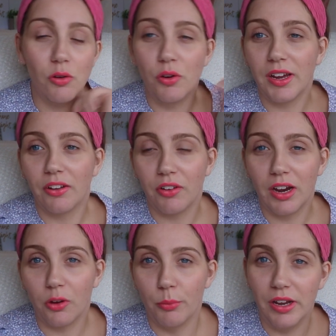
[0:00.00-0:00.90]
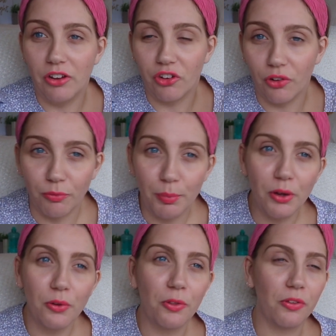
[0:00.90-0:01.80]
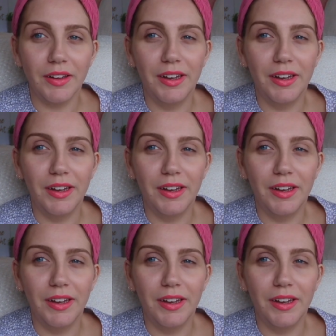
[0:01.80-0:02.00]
or you can try a combination of both.